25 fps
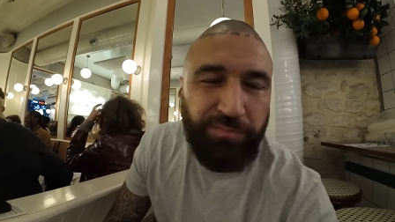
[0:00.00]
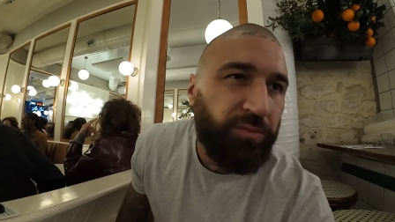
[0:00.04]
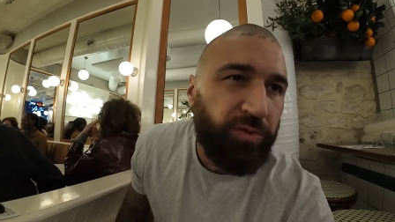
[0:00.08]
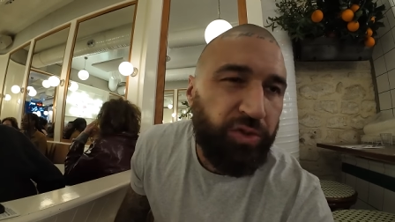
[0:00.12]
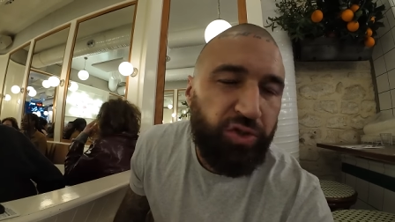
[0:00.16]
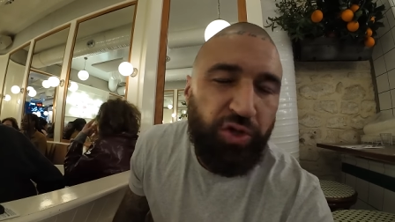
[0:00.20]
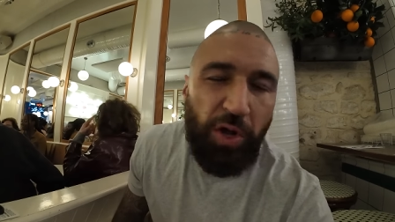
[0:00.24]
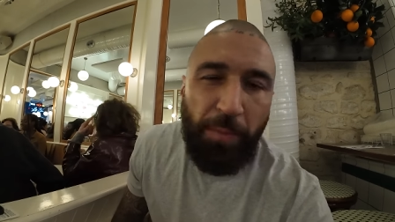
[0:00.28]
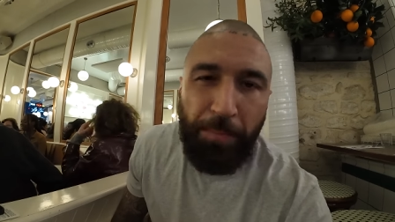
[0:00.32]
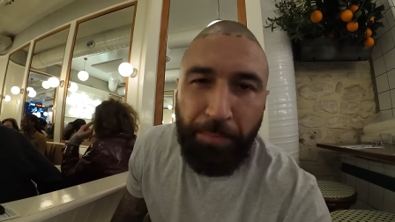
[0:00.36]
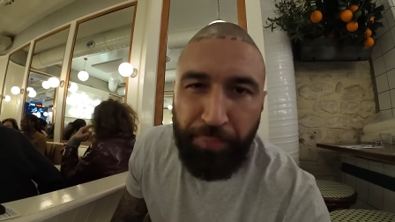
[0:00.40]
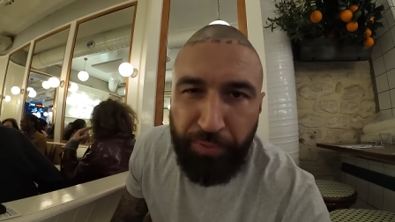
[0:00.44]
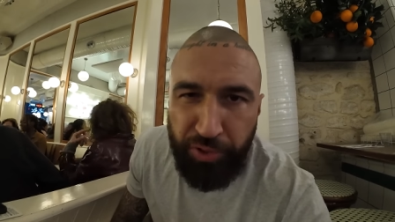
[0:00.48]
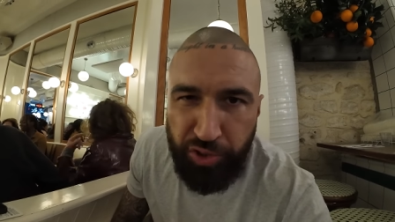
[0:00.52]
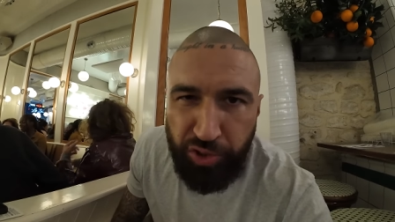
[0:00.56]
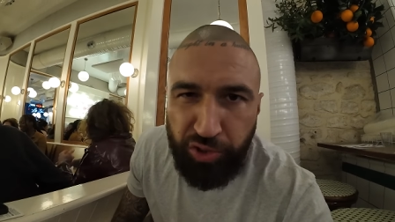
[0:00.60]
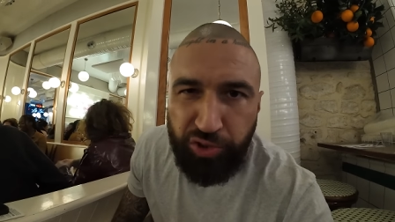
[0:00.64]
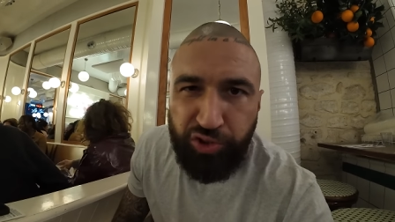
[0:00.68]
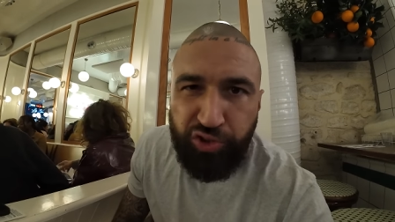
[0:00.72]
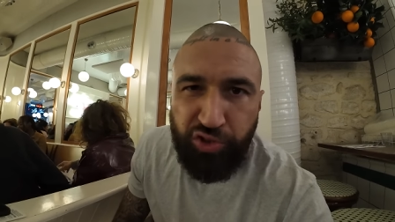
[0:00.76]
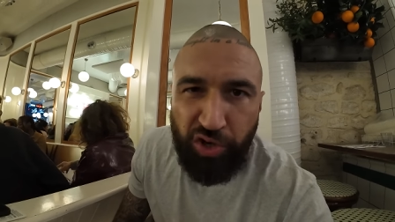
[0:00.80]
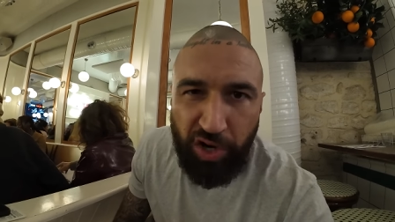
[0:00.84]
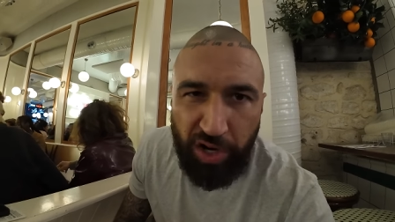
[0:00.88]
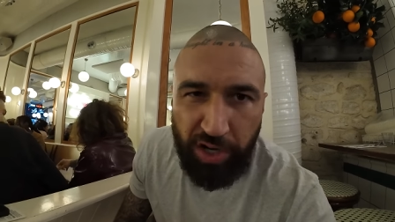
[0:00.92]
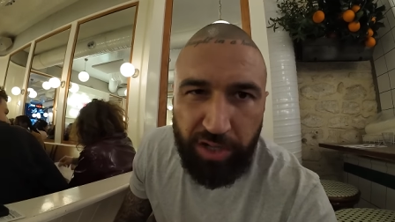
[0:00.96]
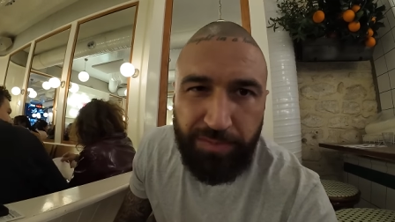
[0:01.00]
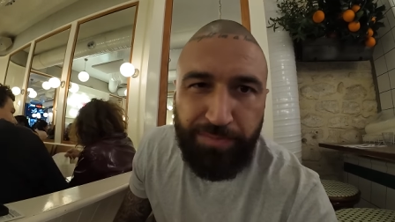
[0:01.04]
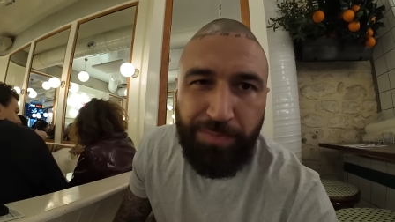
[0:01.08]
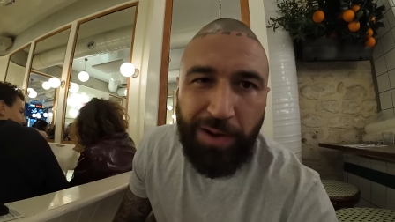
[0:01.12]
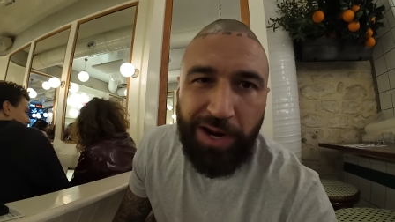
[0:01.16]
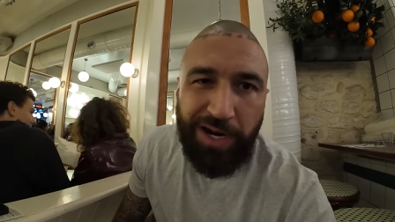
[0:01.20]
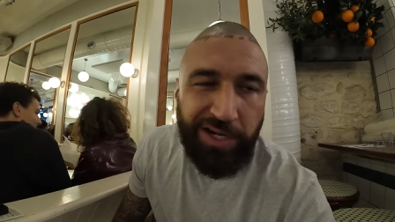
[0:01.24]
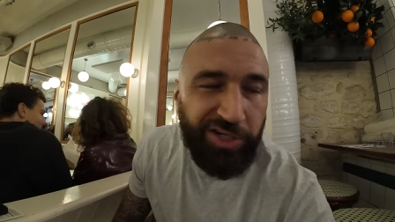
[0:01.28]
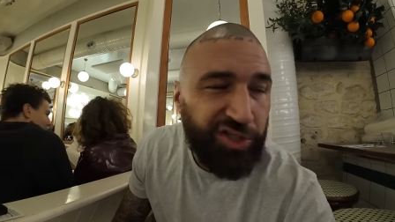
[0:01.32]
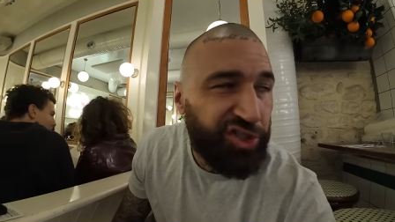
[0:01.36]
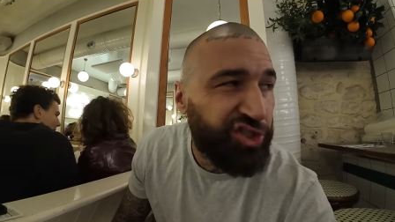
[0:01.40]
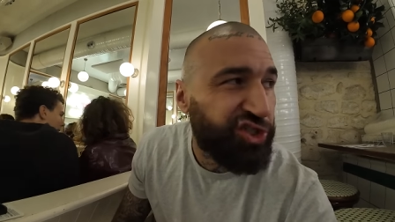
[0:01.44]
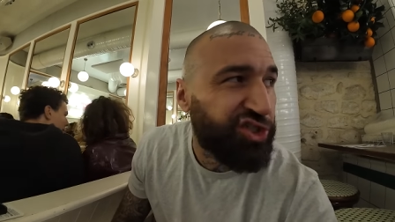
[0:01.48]
It's not putrid,
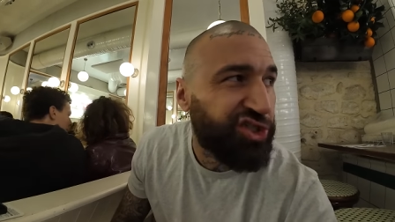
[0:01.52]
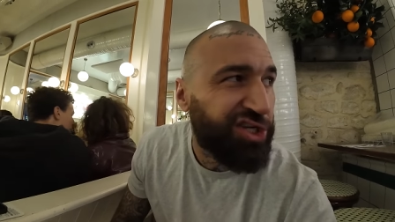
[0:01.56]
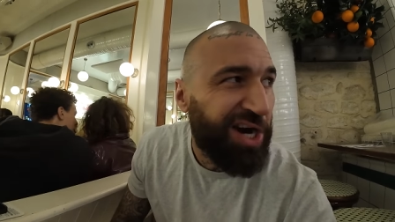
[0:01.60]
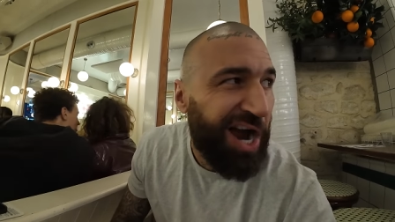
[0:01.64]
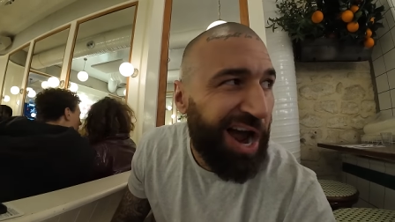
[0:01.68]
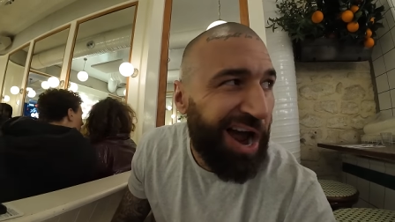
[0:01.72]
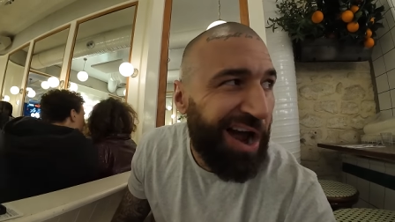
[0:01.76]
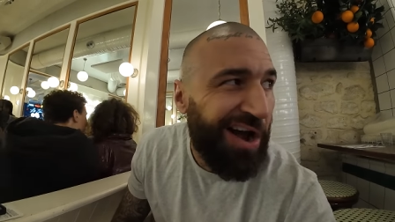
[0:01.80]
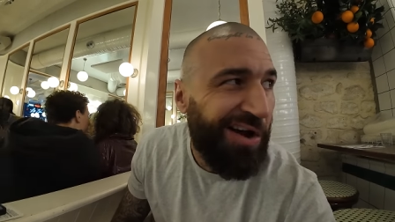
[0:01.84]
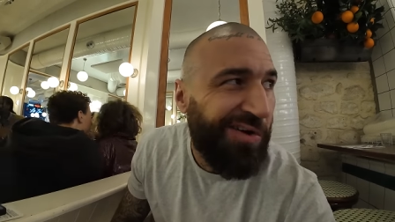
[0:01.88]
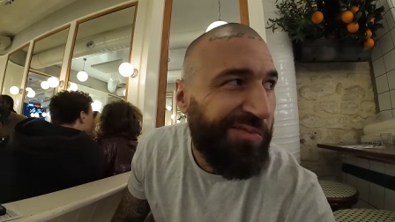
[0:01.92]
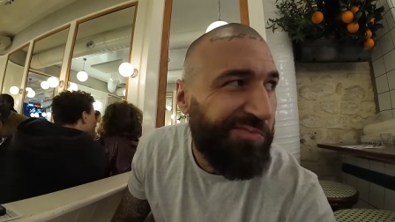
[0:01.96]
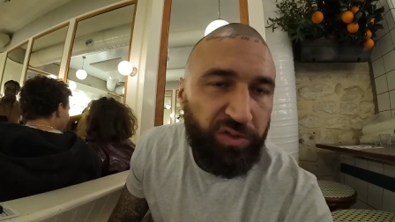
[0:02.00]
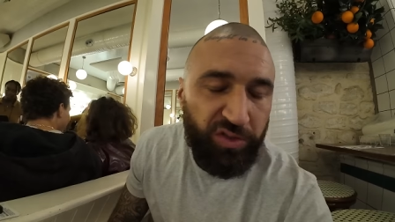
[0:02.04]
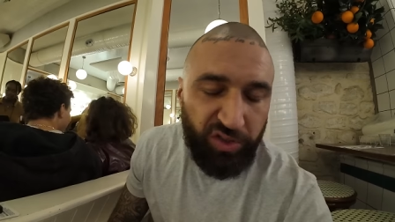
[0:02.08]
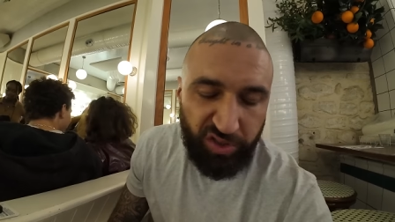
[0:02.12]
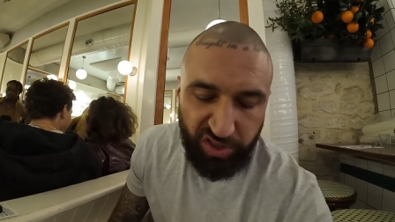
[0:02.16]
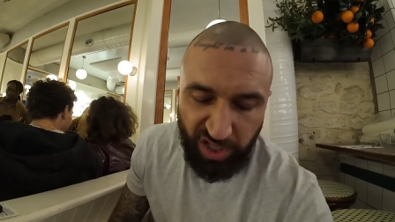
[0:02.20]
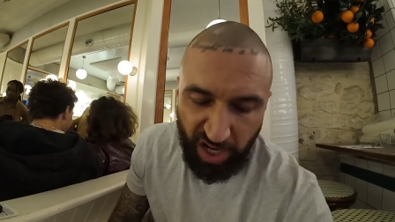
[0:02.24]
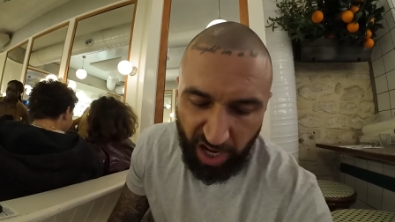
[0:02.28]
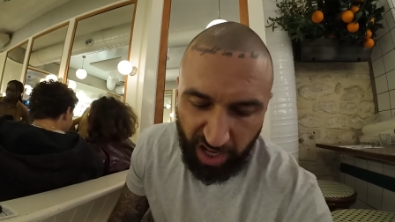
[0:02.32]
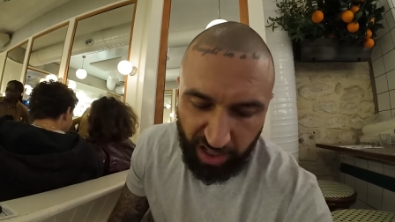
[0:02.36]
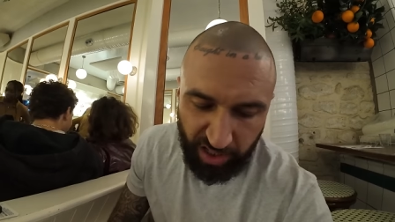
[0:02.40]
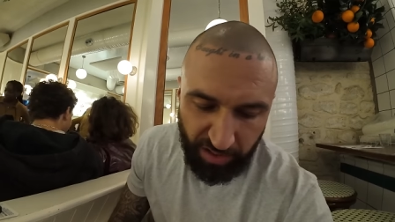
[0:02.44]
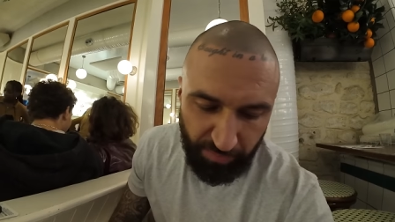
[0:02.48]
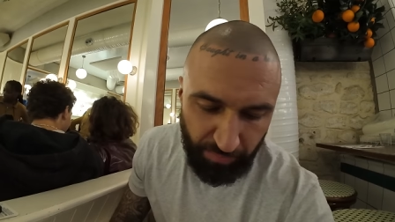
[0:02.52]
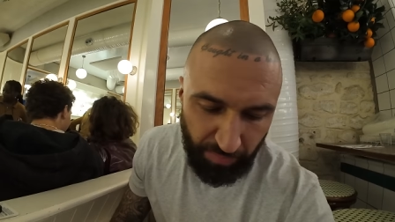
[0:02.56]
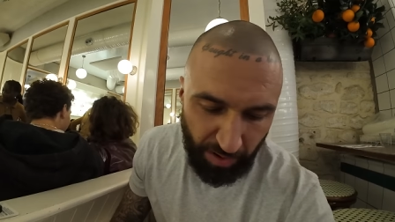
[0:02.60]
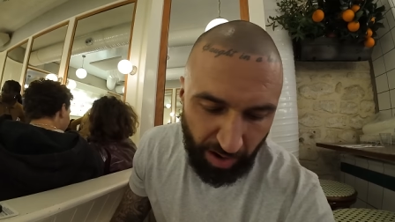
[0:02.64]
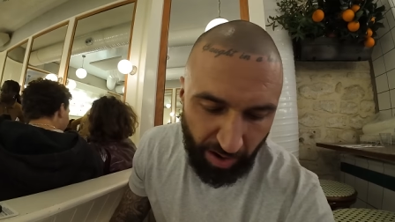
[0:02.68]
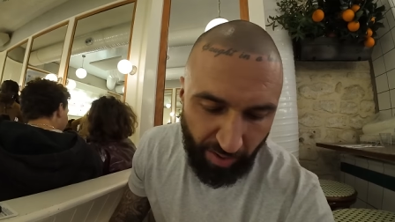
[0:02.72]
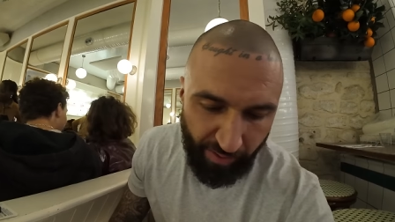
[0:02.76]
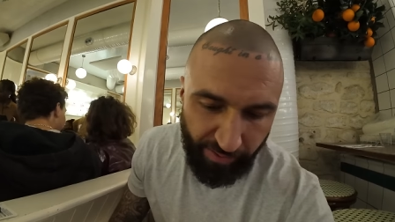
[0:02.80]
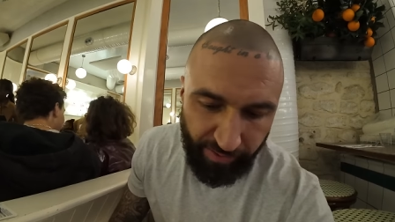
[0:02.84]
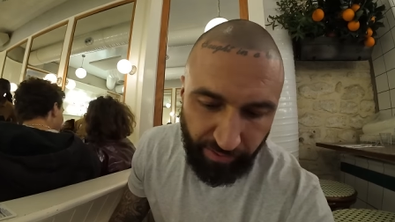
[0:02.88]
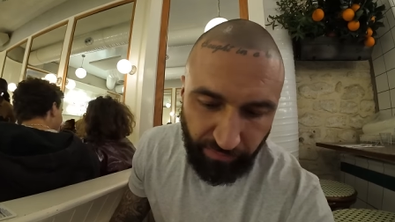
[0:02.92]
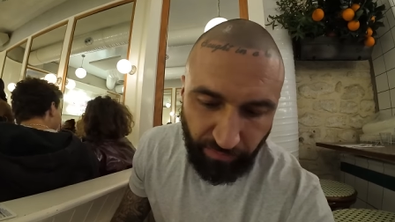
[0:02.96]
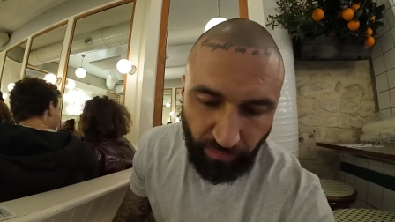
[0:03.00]
but it's chat. It's yuck,
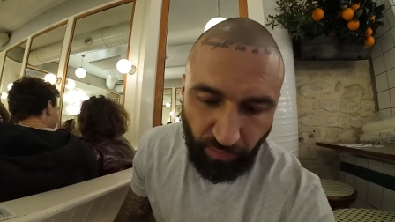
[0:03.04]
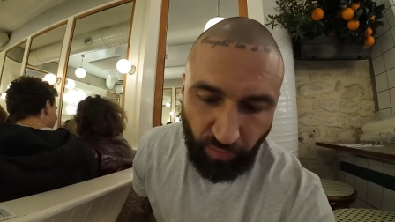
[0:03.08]
bro.